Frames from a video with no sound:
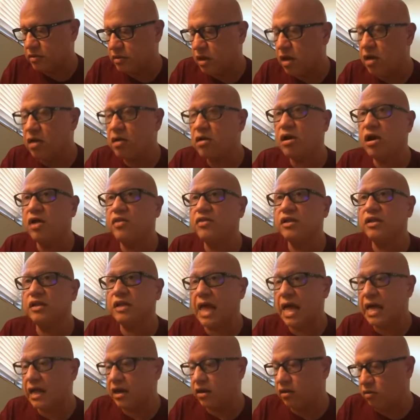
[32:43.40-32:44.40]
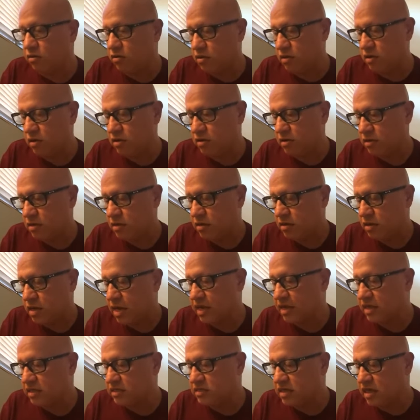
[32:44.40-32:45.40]
I'll call the landlord.
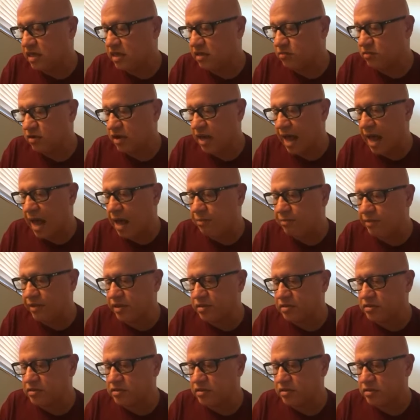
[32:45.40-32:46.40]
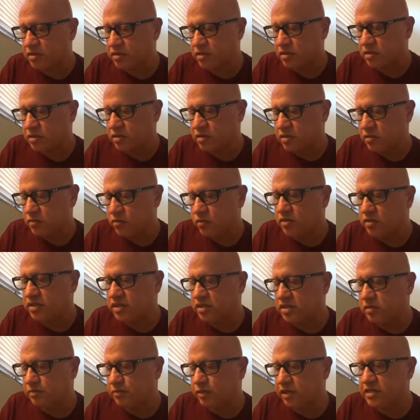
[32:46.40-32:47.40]
I can tell him what happened. We'll
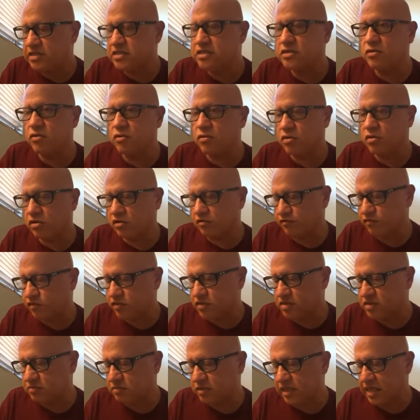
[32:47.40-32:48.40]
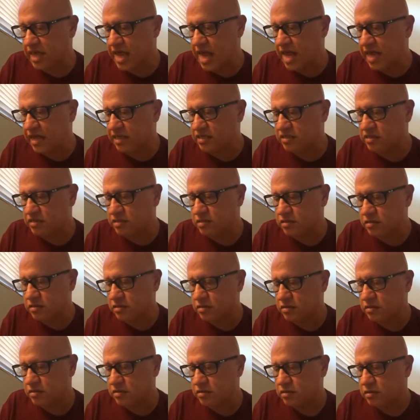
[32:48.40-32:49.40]
need to place an order for some glass.
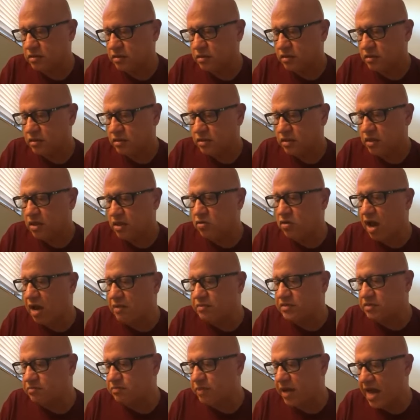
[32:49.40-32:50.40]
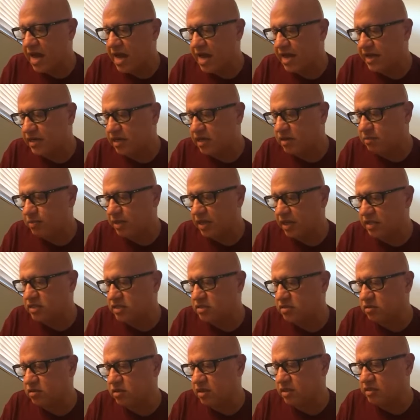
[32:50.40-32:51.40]
He grabbed a pad and a
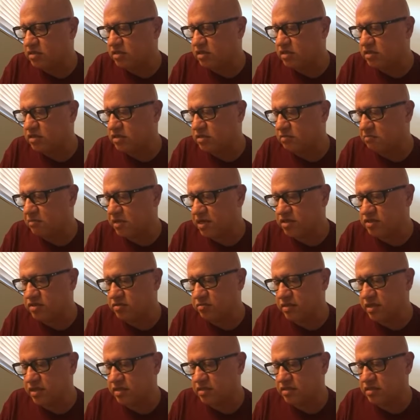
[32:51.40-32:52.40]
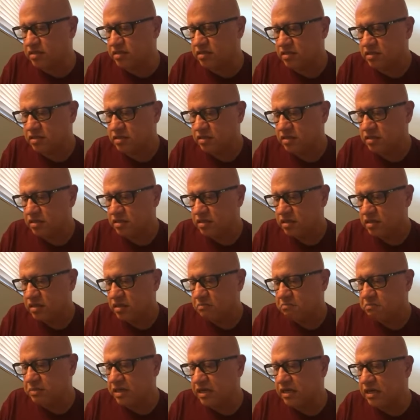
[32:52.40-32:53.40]
pencil and took some measurements.
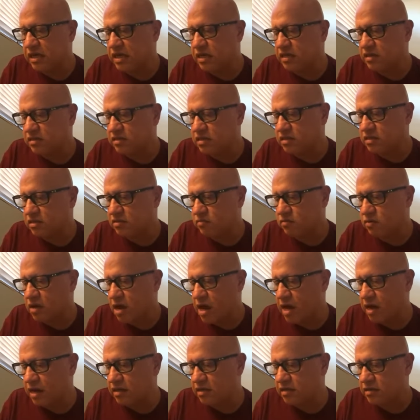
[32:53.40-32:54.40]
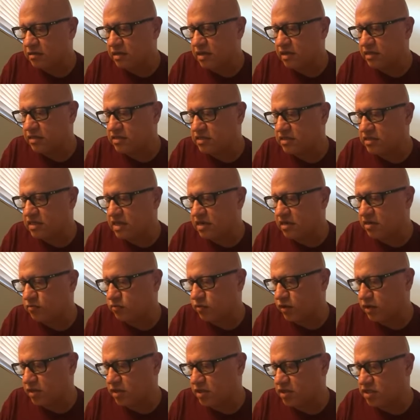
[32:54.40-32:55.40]
Perla looked at the rock that he'd set on
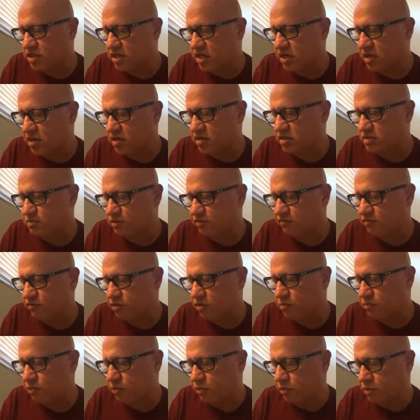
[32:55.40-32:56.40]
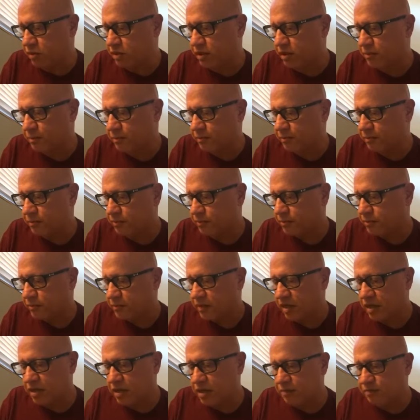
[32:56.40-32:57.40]
one of the chairs before pulling
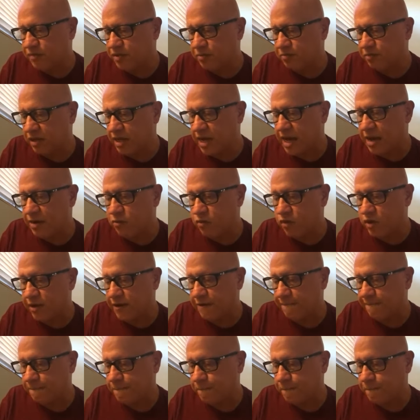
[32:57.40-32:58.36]
up the plywood.